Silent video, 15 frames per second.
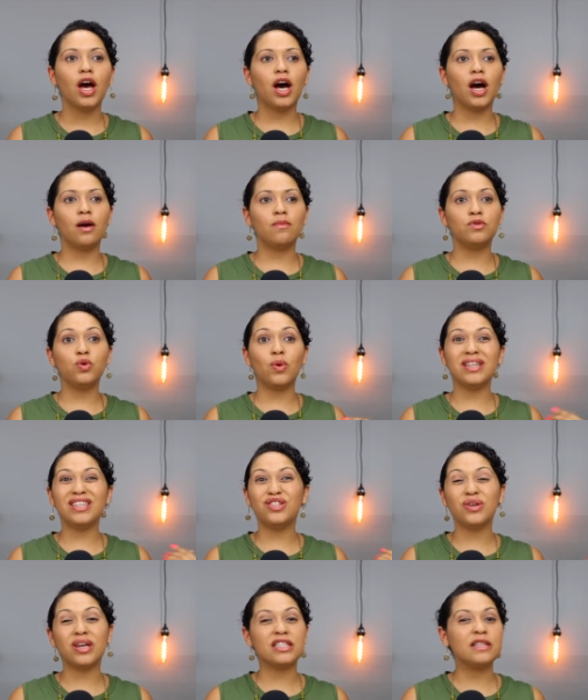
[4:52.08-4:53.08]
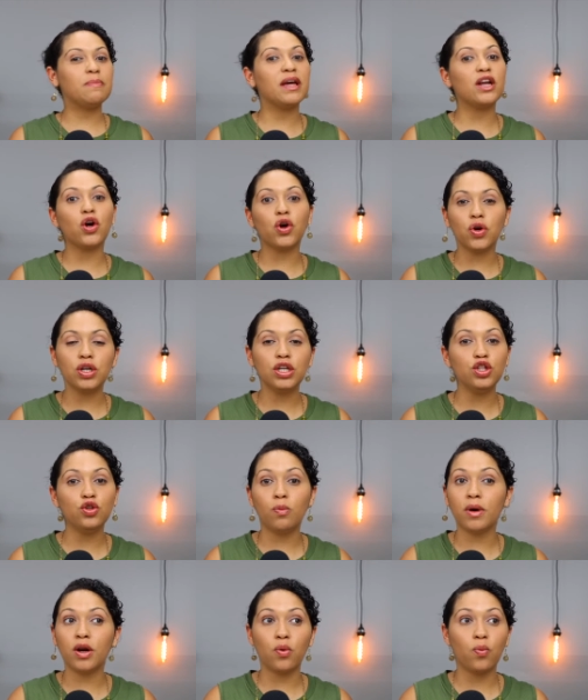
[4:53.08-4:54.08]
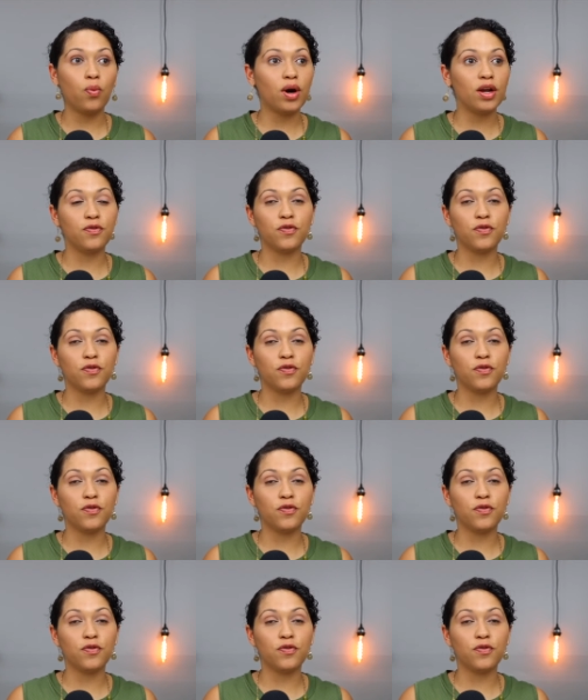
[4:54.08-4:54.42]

Um, do I need to get to bed early no matter what?